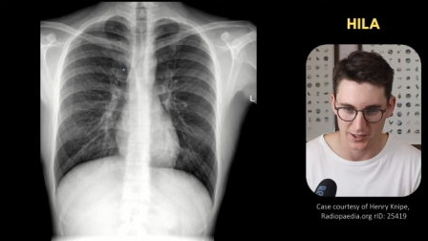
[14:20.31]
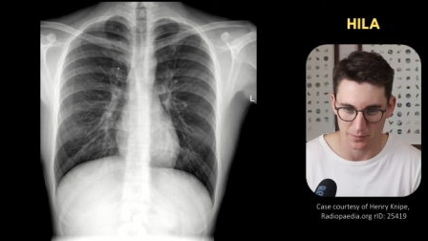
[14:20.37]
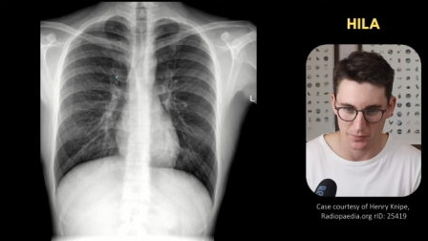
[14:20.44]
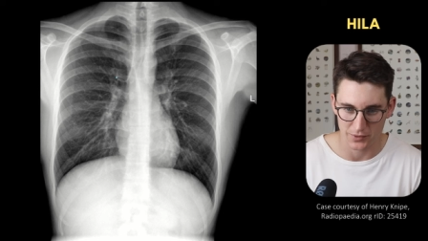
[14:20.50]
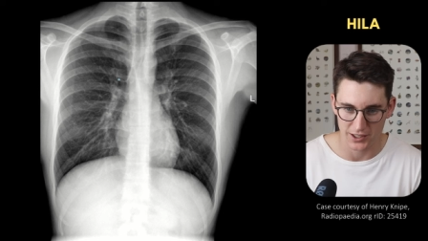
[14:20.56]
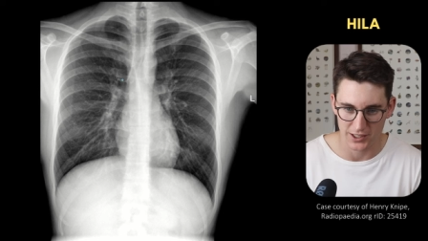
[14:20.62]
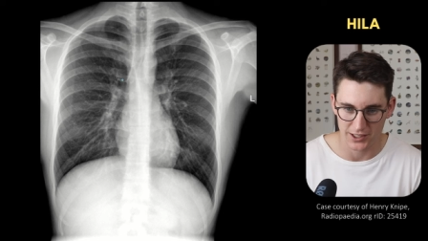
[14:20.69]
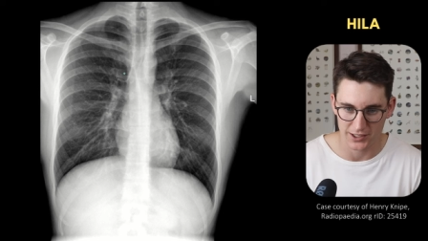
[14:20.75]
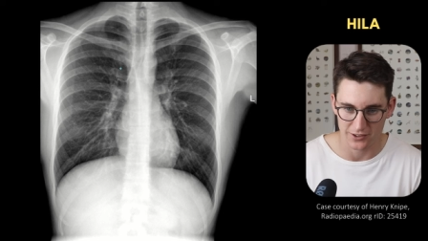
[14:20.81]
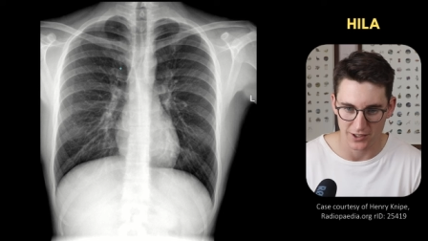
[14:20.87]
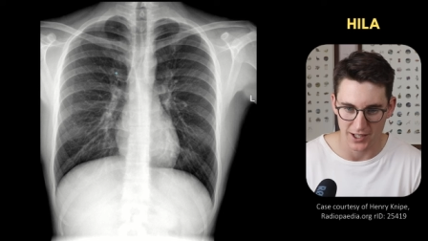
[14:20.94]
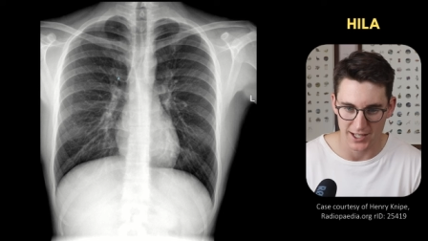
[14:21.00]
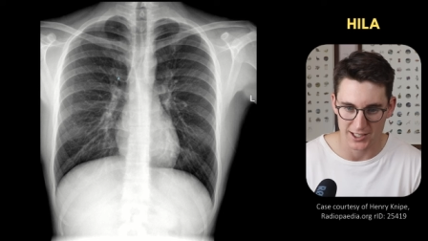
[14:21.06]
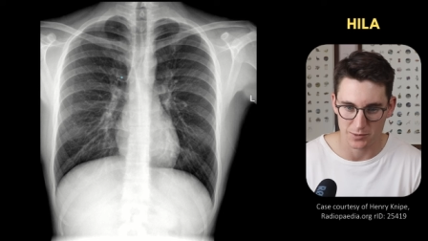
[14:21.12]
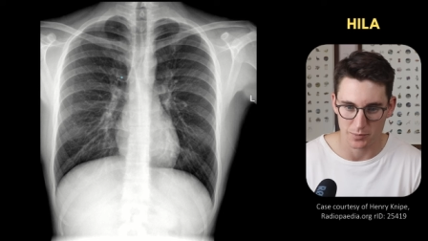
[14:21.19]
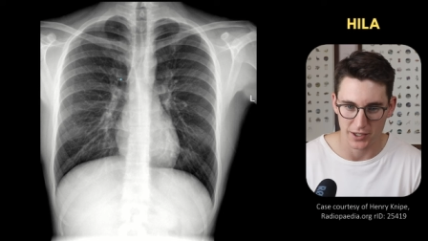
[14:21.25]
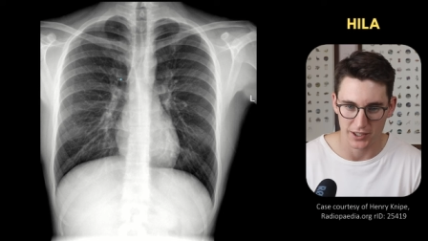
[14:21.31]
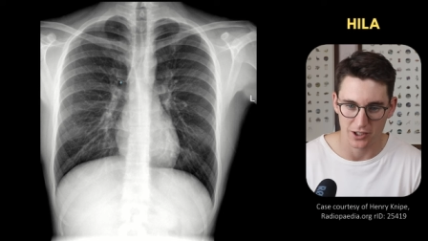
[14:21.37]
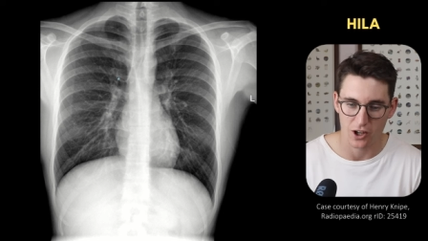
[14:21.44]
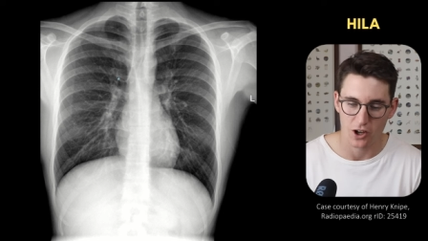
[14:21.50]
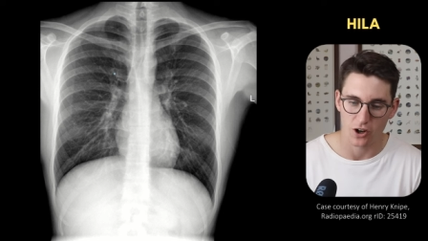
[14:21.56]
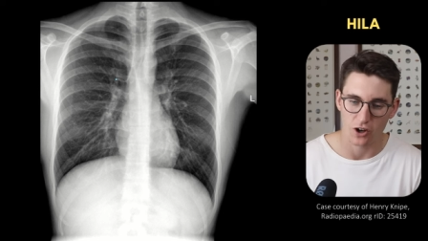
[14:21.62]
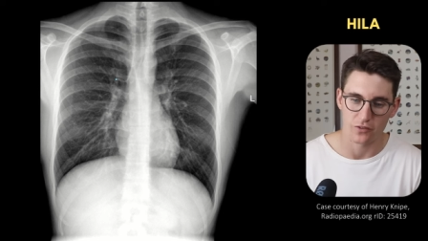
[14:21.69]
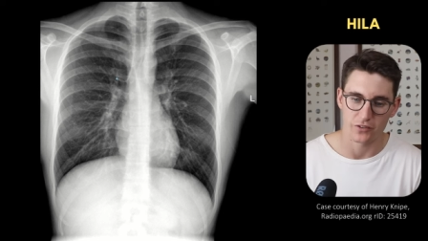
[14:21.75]
the medial aspect
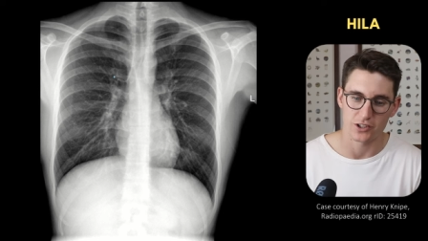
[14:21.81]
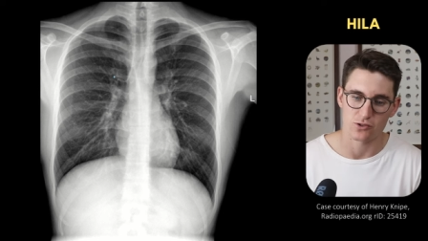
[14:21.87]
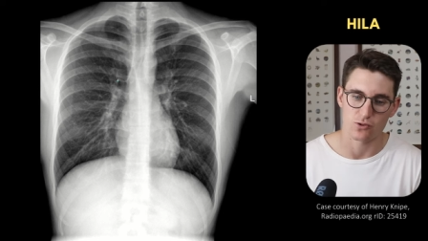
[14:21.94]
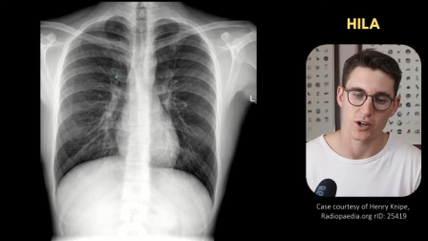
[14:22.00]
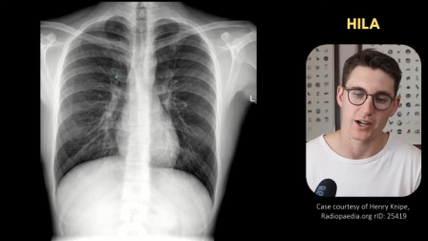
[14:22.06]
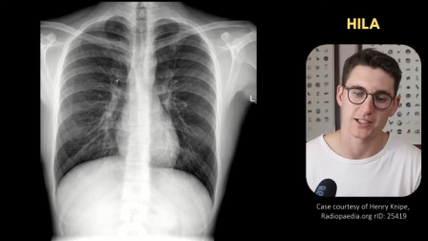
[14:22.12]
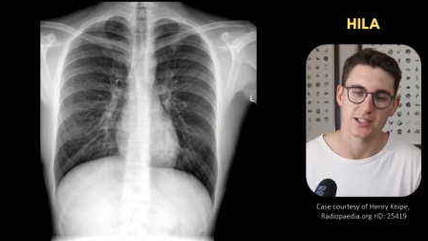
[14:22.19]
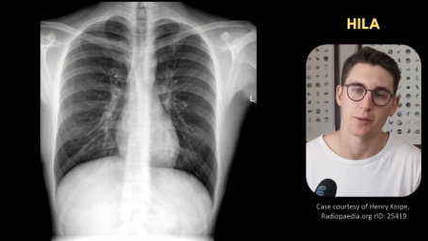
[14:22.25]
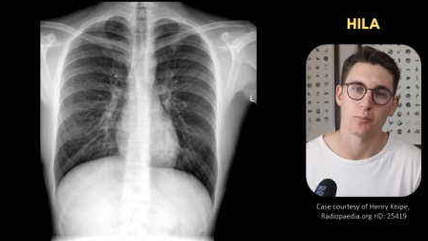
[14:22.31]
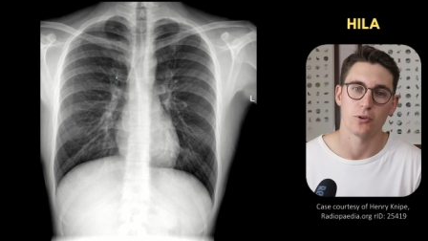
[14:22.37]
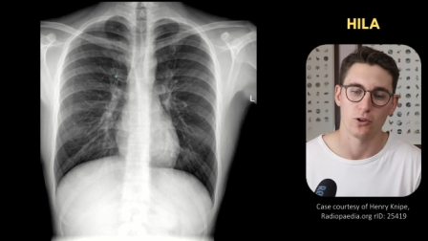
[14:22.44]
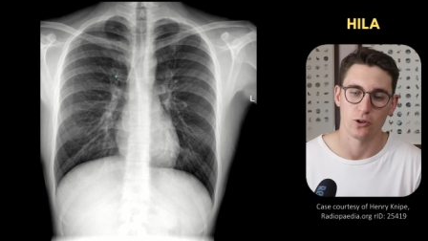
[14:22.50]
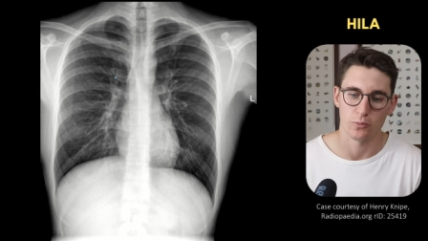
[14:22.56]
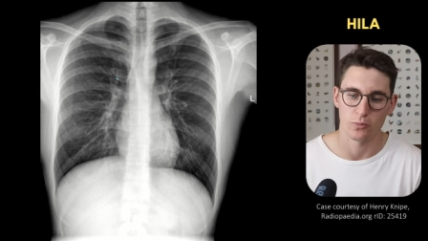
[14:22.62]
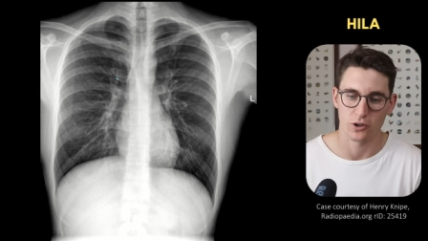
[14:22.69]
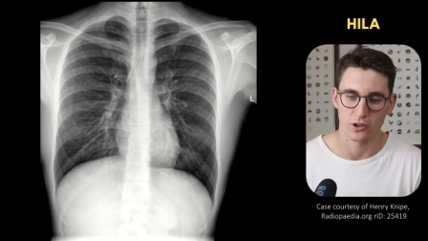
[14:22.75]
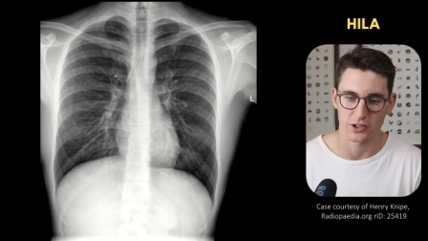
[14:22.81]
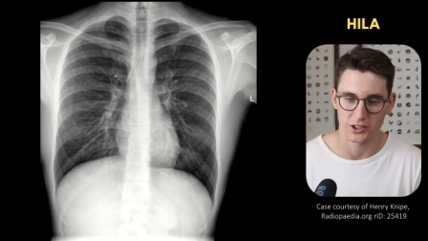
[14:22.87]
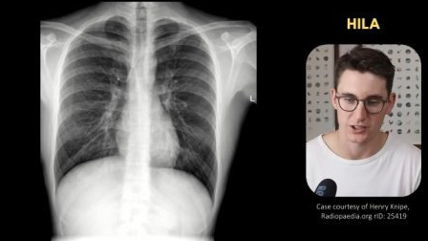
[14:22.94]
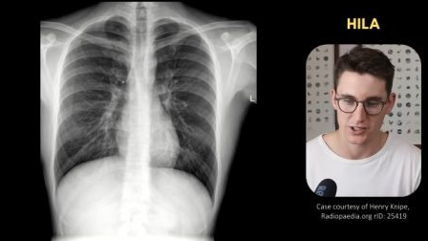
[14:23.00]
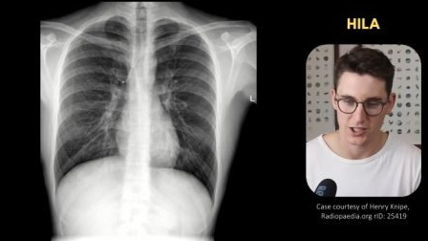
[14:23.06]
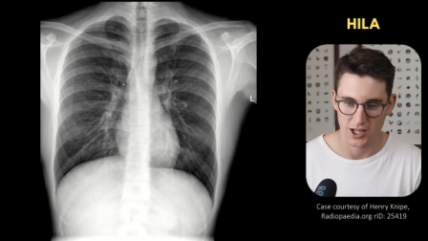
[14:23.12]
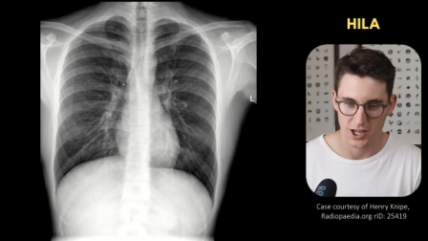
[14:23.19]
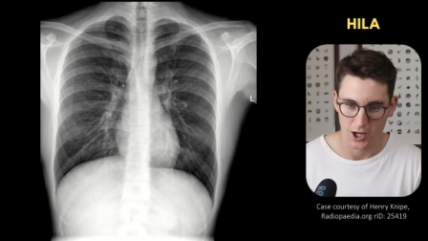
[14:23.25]
of this right upper lobe
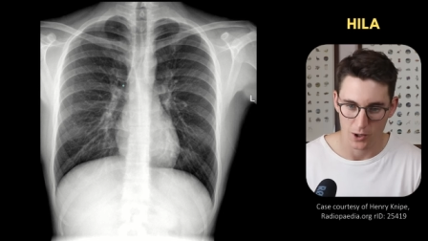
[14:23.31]
bronchus.